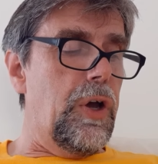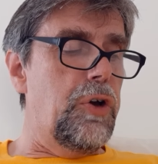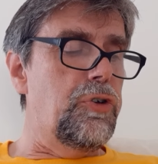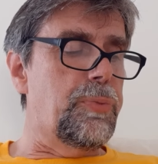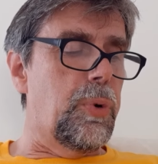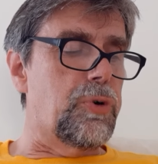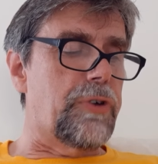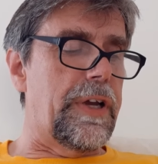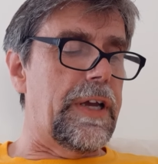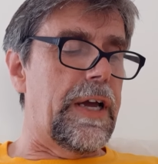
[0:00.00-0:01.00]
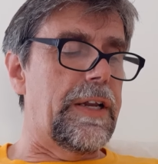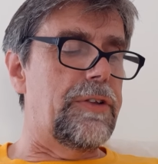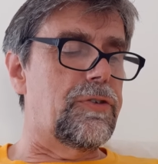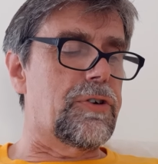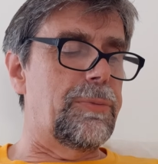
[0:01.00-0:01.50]
Whose portrait and
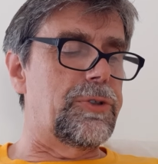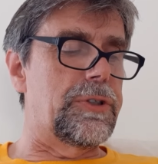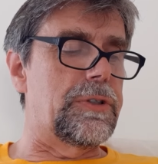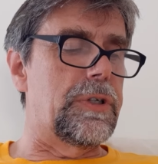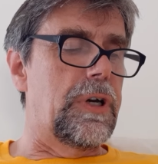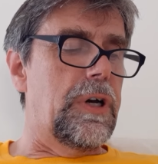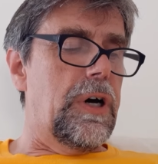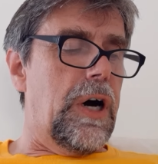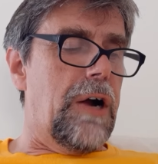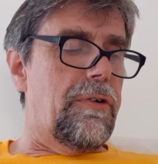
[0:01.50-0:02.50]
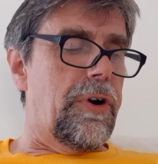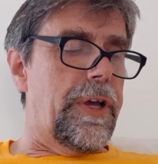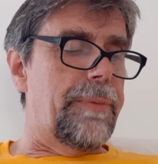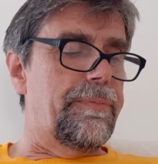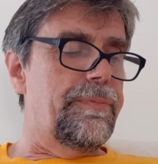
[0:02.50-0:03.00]
inscription are on
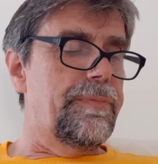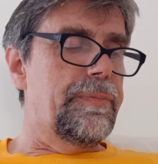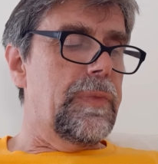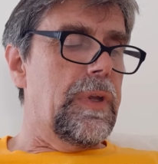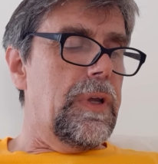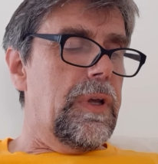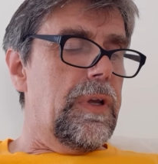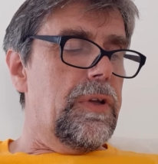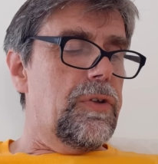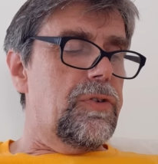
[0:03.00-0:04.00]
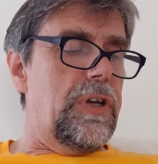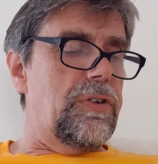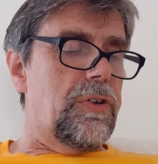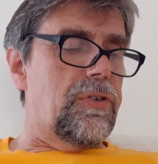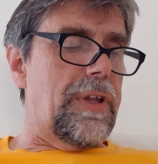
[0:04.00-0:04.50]
it?"
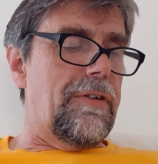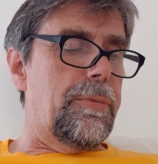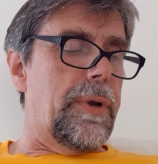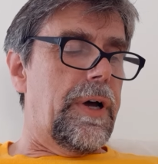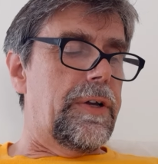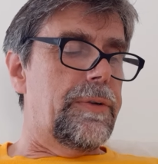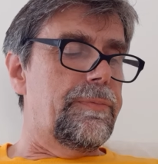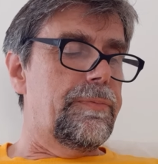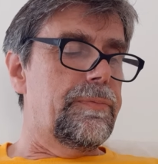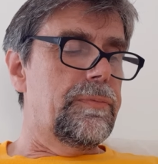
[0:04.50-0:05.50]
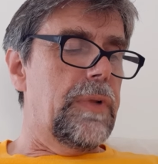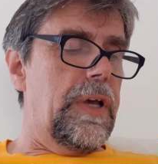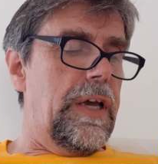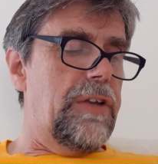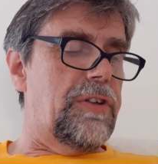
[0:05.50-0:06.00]
"Caesar's," they replied.
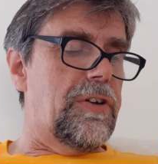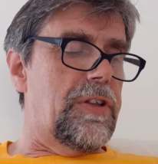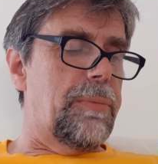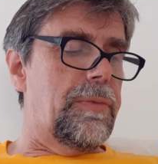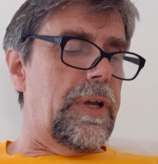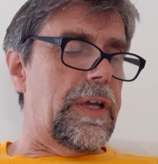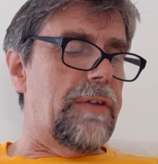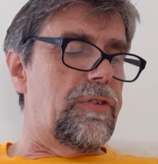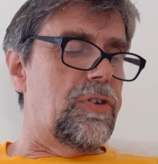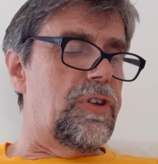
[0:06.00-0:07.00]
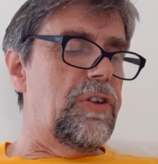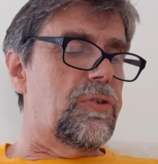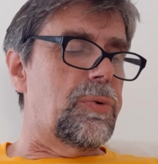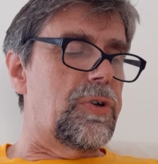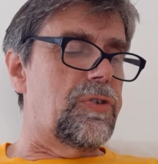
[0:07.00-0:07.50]
He said to them, "Then give to
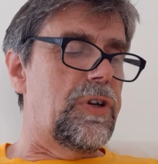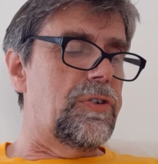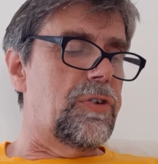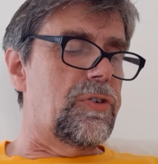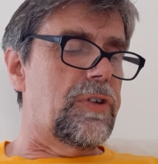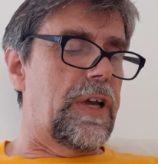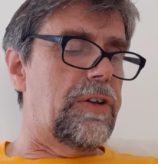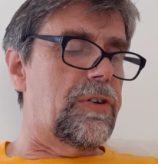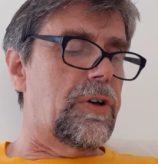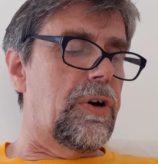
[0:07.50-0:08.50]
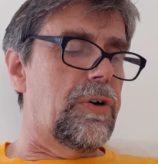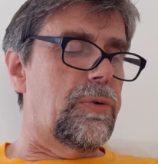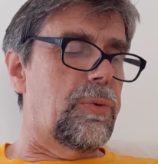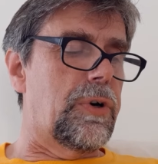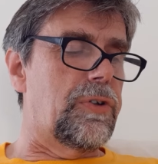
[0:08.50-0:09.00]
Caesar what is Caesar's, and to God
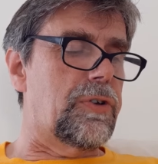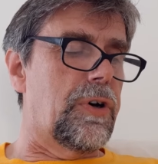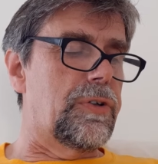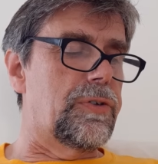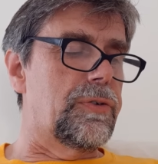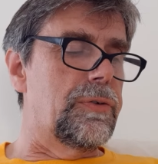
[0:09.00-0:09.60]
what is God's."